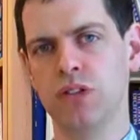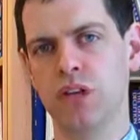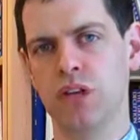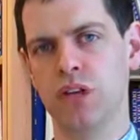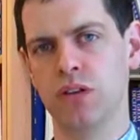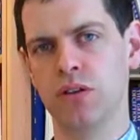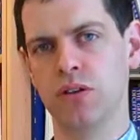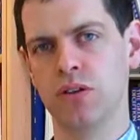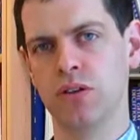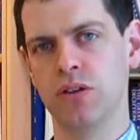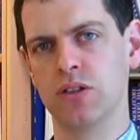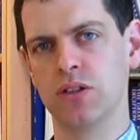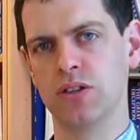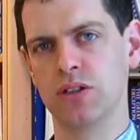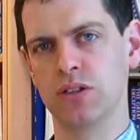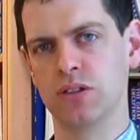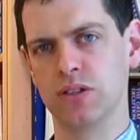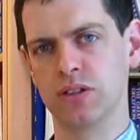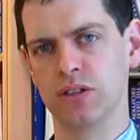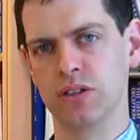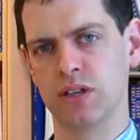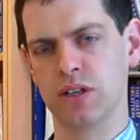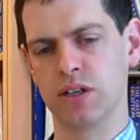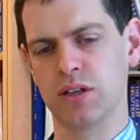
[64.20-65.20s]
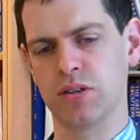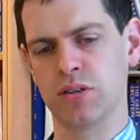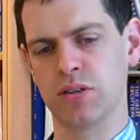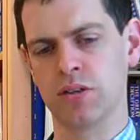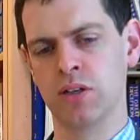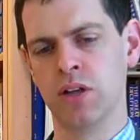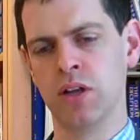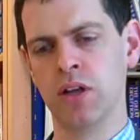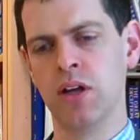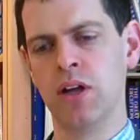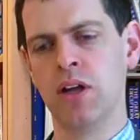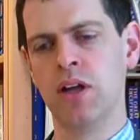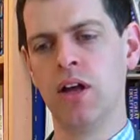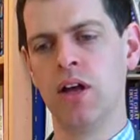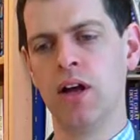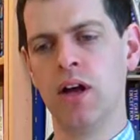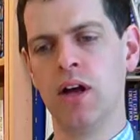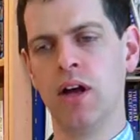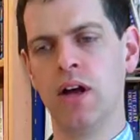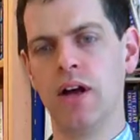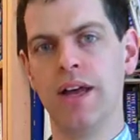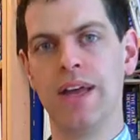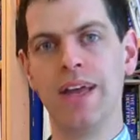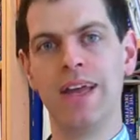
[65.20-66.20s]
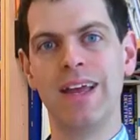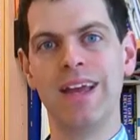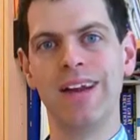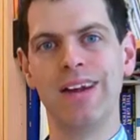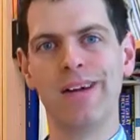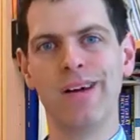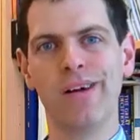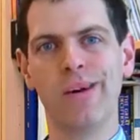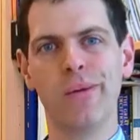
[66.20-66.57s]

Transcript: that knowledge and skill in